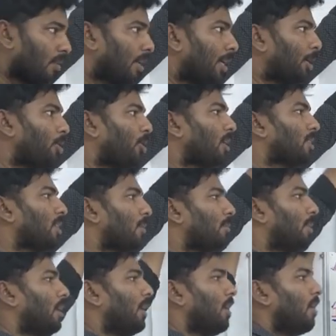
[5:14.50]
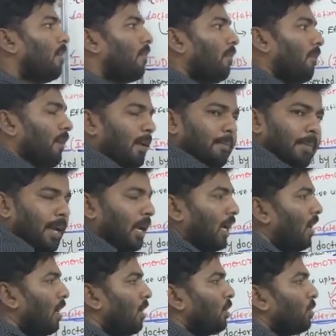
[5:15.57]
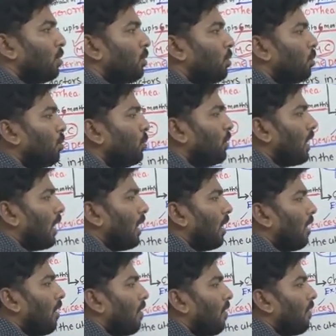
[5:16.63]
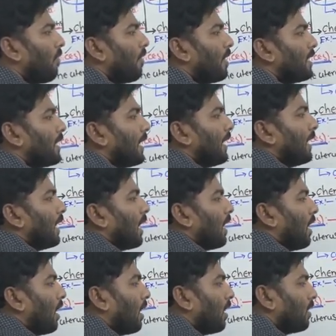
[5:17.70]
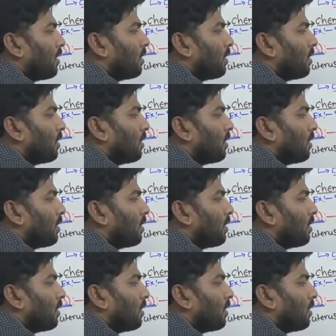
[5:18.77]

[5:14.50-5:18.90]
uterus of the female through the vagina.